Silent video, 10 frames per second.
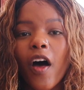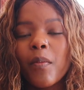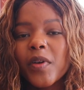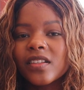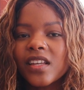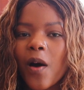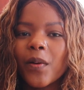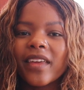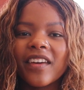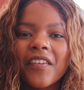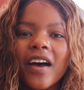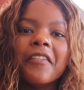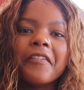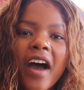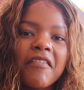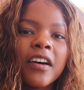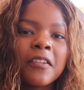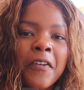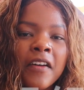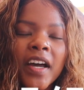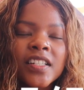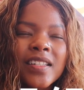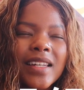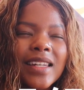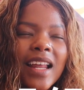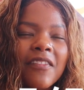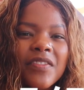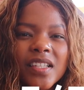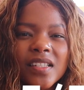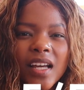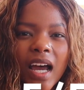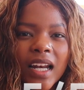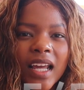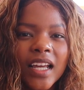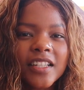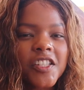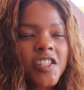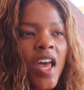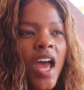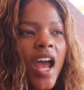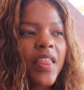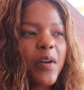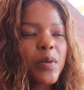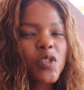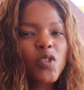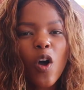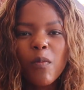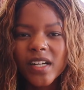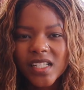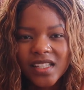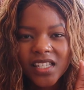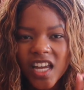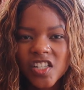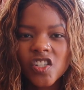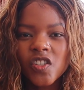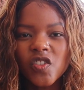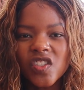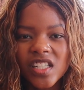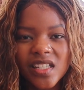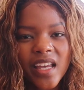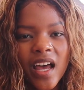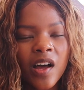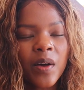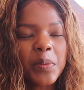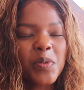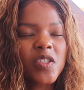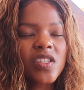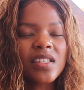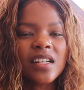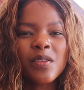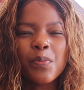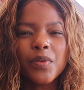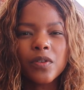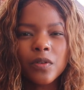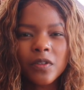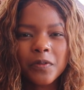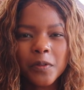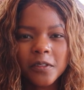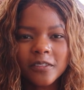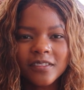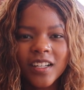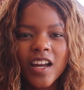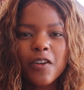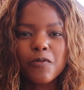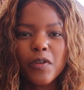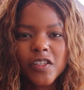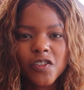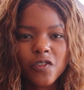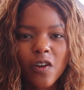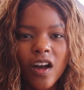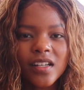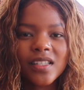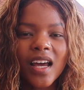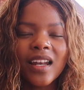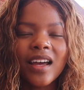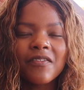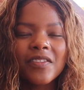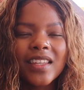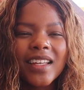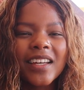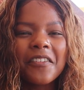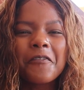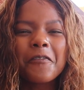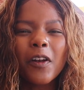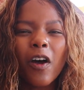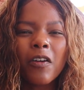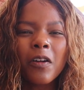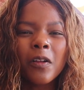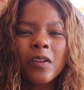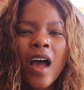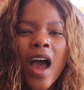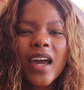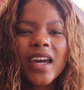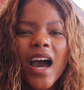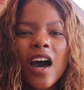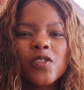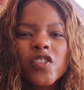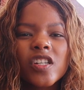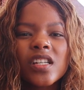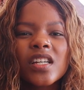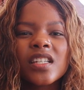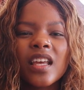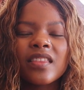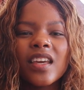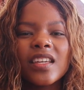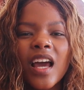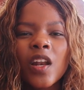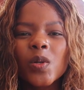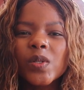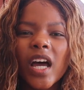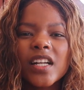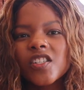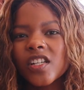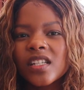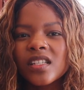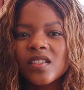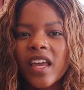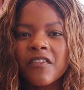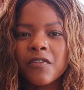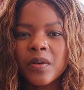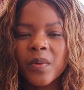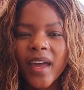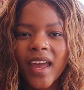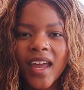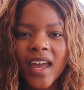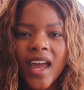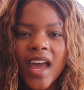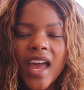The ambiance, I will give a 5 out of 5. I just love the styling. It's just There was so much attention to detail. It was just such a beautiful restaurant. I loved the floral couches and the yellow touches everywhere.